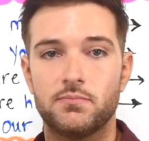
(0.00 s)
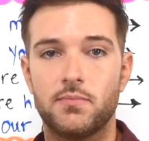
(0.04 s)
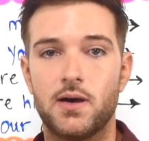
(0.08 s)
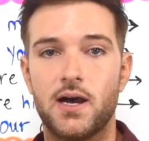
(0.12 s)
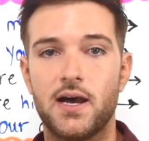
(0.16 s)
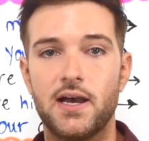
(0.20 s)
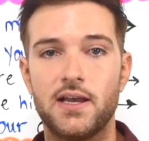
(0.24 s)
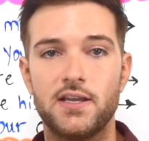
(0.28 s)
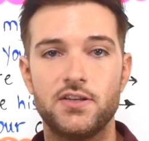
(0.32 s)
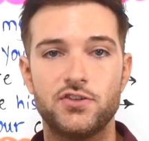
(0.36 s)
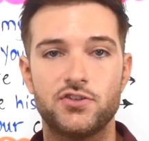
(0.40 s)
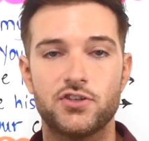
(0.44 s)

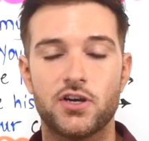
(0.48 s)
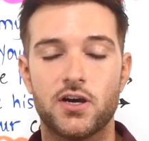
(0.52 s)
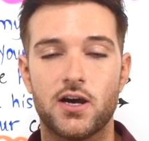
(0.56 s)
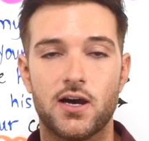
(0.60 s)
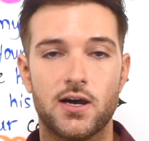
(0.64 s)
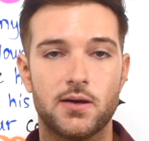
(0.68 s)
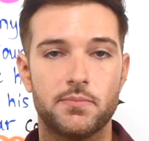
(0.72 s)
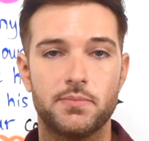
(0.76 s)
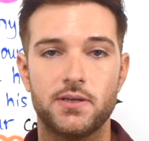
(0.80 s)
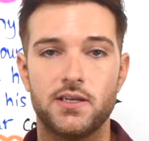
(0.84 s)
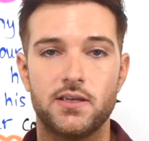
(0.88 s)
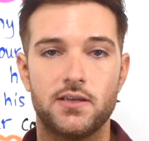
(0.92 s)
My
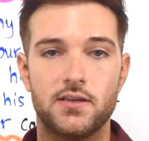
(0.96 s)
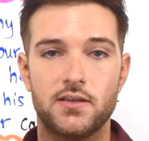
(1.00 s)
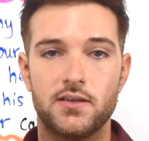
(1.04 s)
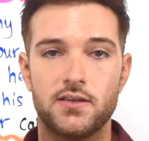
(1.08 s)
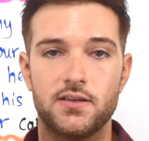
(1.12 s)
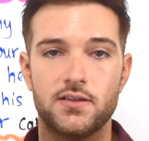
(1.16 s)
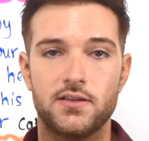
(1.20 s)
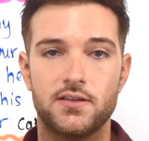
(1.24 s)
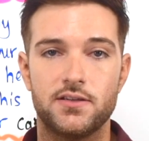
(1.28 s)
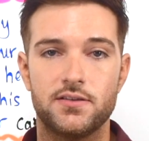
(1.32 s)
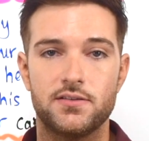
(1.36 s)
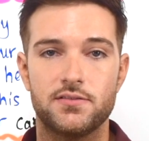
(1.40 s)
job
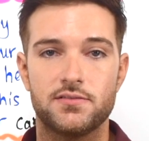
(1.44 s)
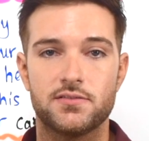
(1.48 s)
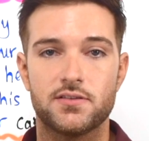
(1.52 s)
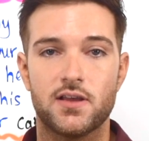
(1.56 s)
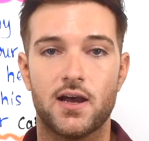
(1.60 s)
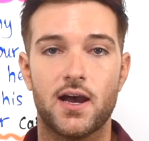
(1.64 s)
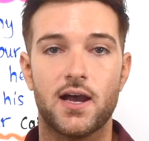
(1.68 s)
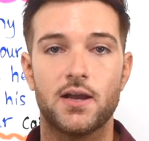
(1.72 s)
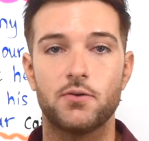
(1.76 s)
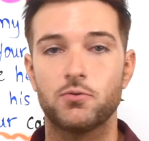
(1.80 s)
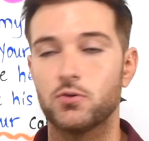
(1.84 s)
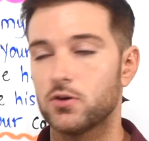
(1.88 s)
is
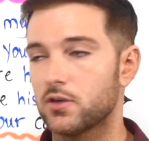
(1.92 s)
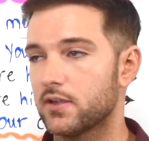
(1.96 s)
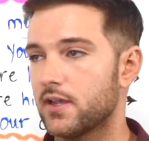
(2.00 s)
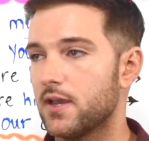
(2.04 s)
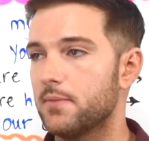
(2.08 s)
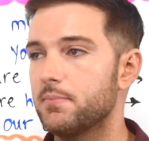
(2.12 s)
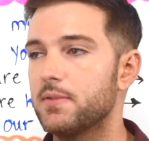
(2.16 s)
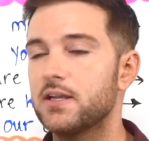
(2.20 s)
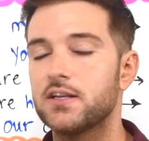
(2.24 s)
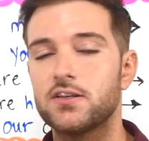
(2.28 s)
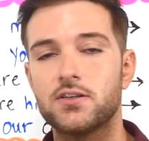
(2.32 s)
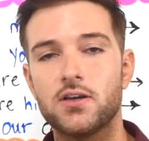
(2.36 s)
I work
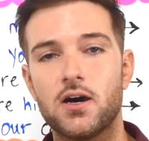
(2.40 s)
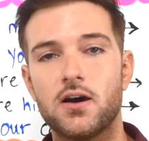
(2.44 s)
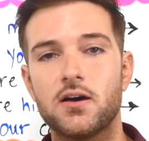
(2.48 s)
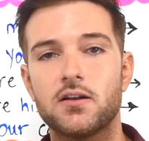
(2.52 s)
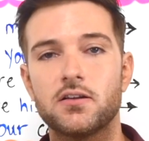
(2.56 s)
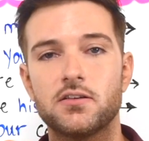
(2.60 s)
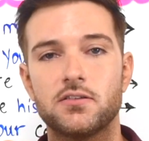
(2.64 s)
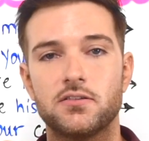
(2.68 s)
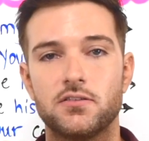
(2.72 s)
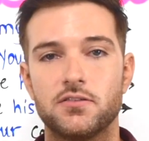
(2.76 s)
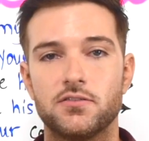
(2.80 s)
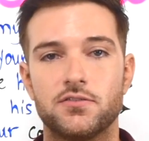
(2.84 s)
at
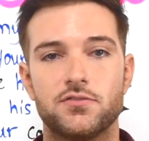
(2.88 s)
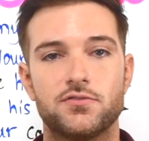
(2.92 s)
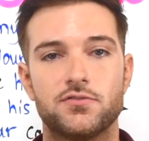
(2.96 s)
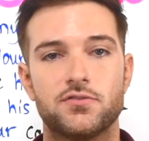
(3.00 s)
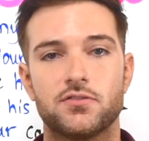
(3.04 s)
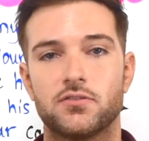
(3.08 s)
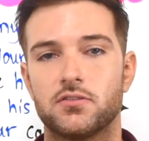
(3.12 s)
McDonald's,